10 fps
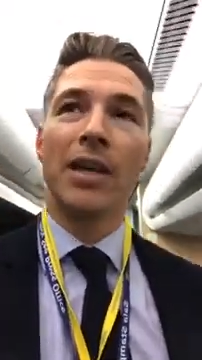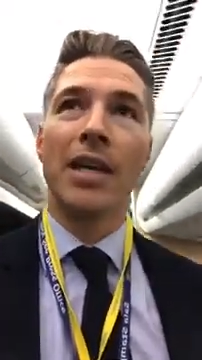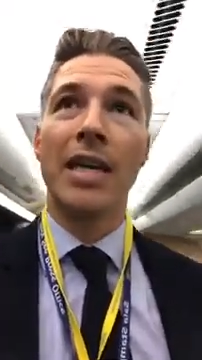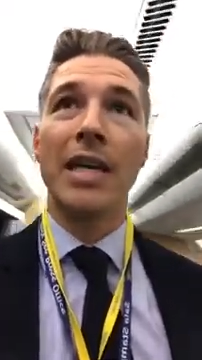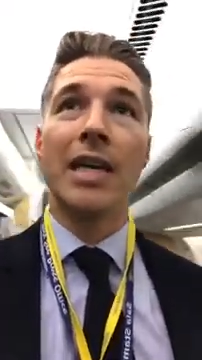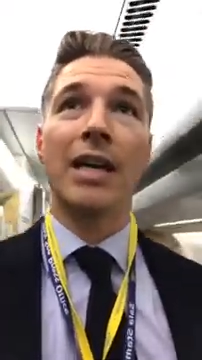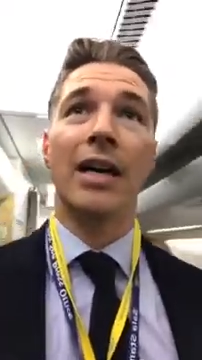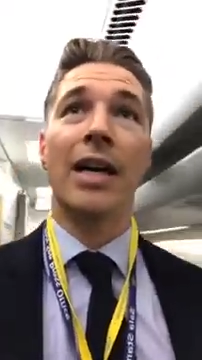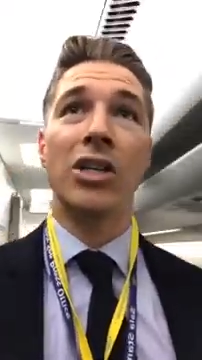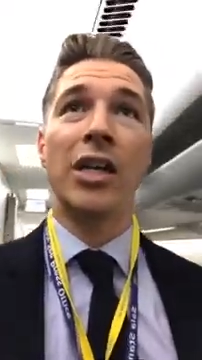He
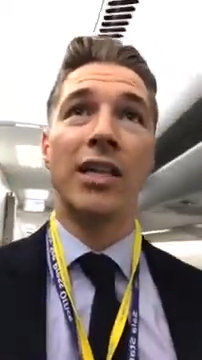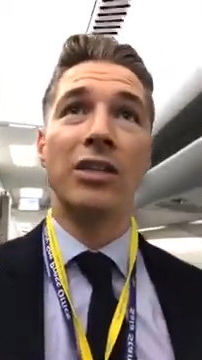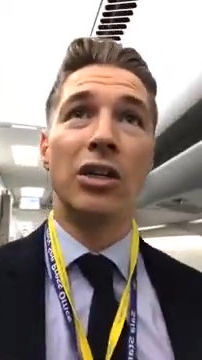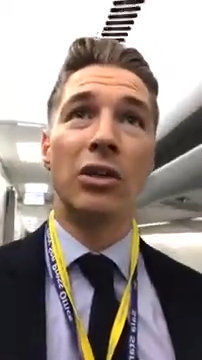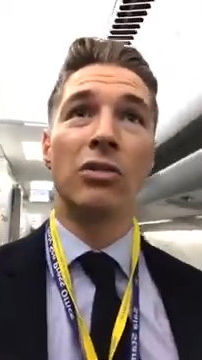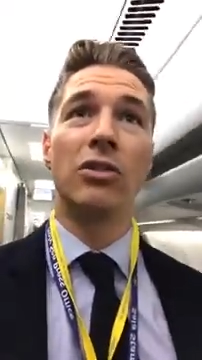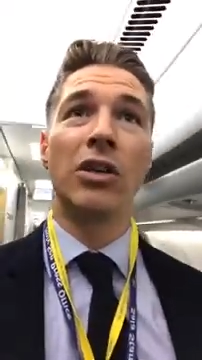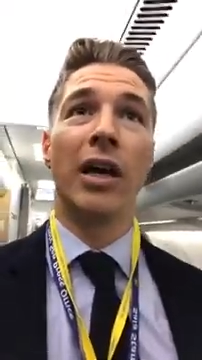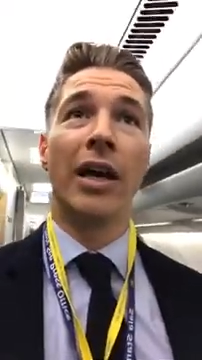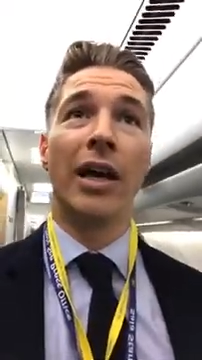actually has to use
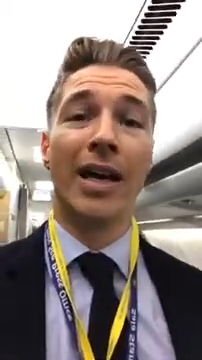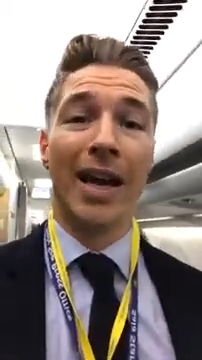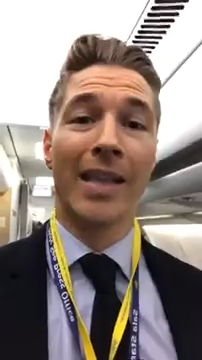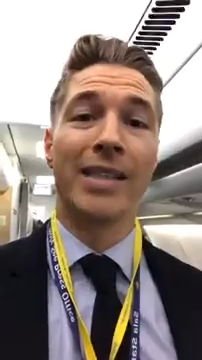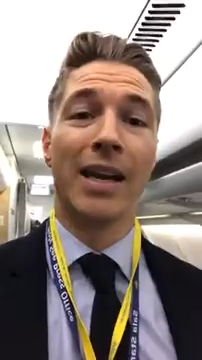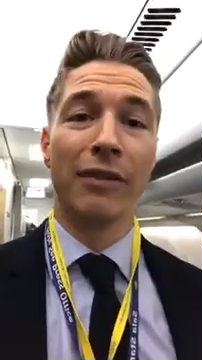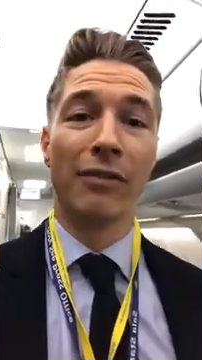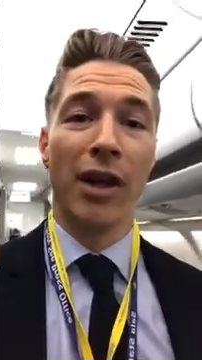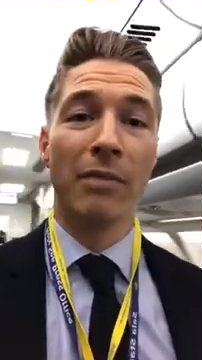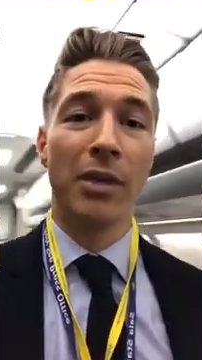an Alitalia
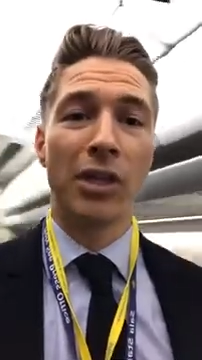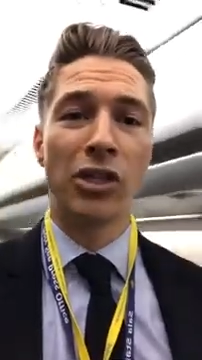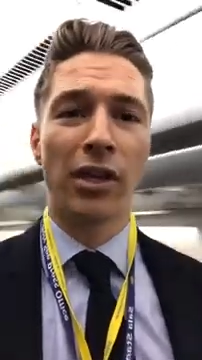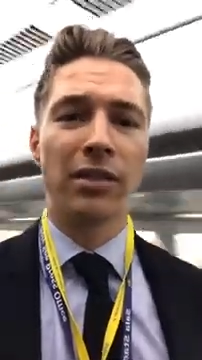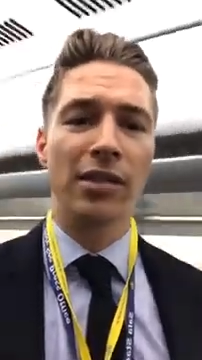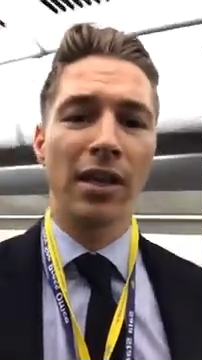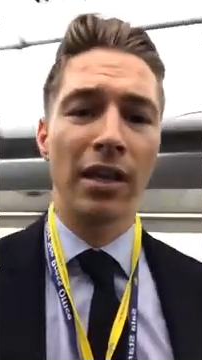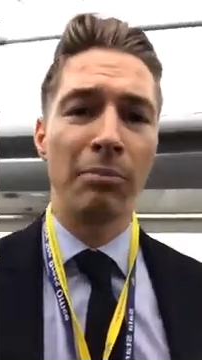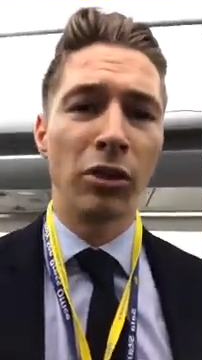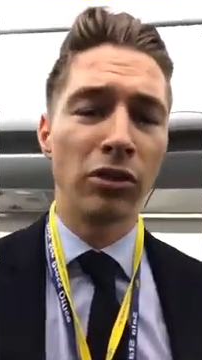flight, but he charters it and
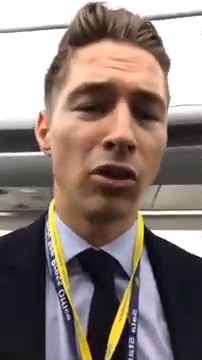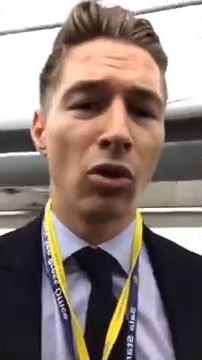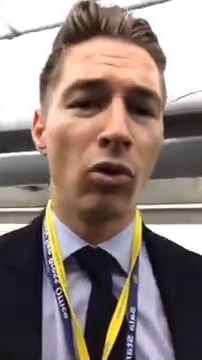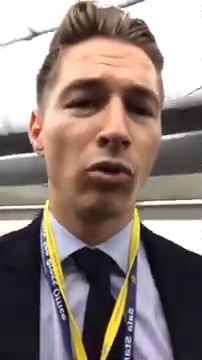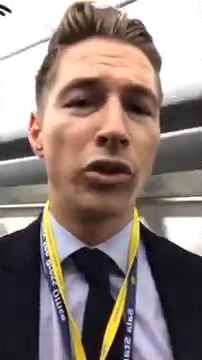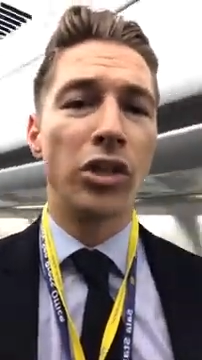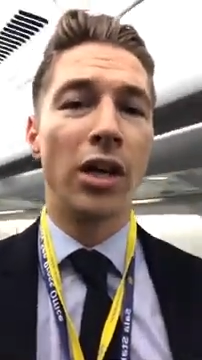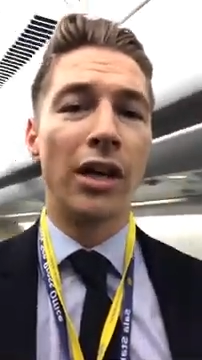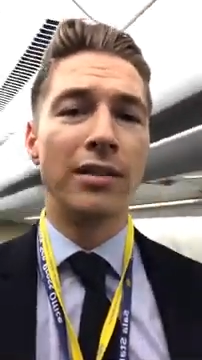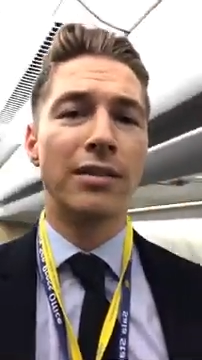he puts all the
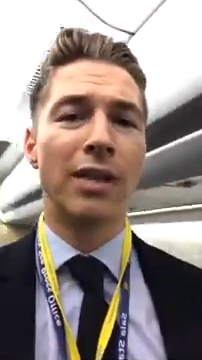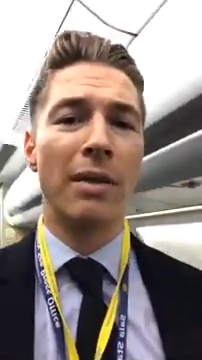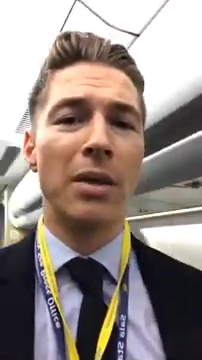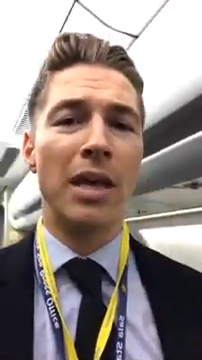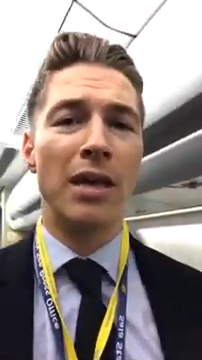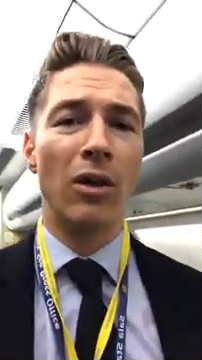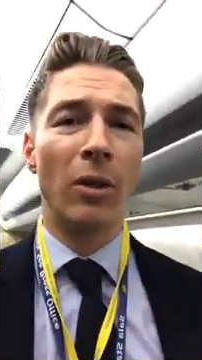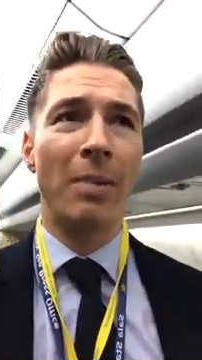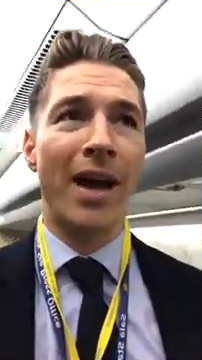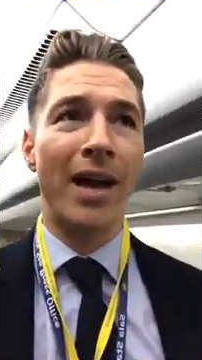journalists like me on
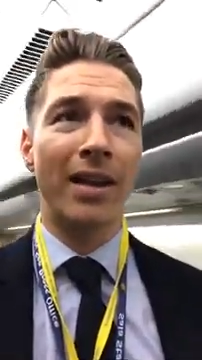the back.